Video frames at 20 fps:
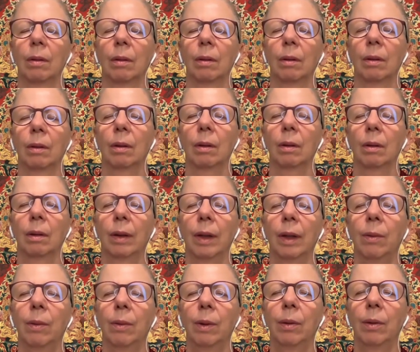they
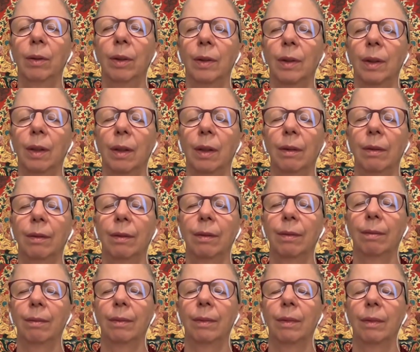will just kind of
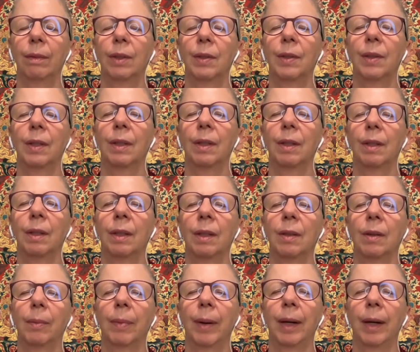just
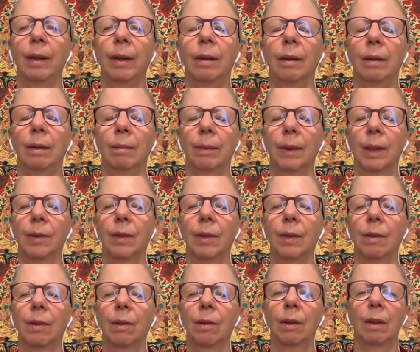dissipate. because
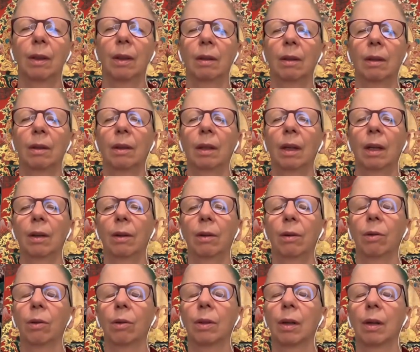they've got a ton of
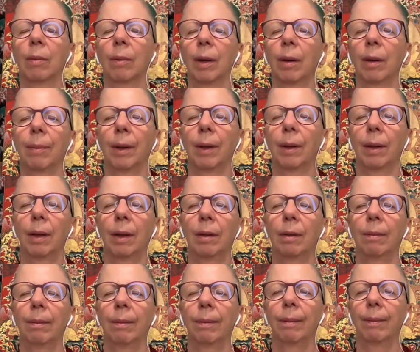thoughts coming up behind
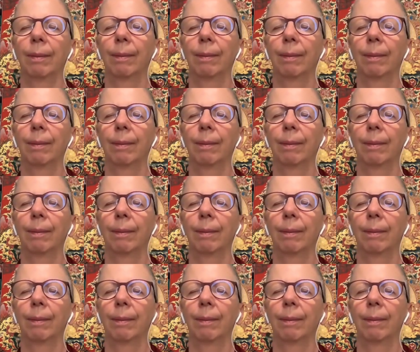them.